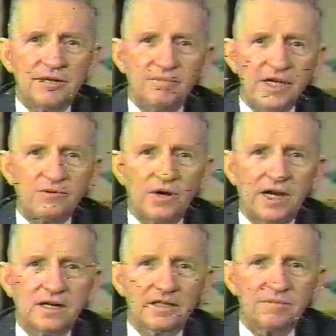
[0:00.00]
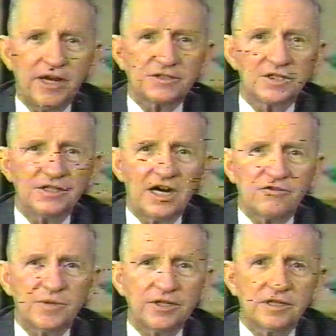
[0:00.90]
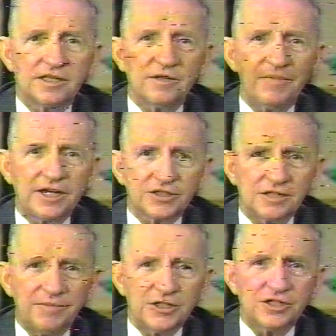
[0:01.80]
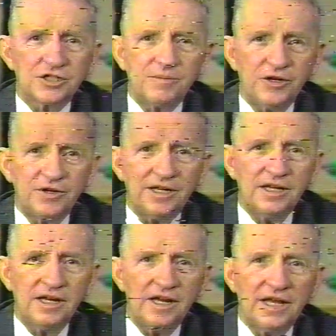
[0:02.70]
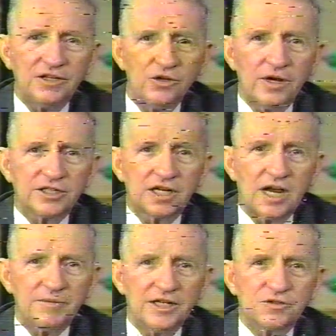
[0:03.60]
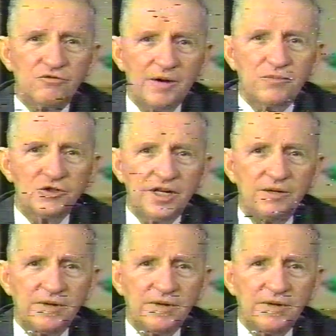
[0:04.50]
Meanwhile, the Mexican government, the Mexican business community, and the U.S. lobbyists representing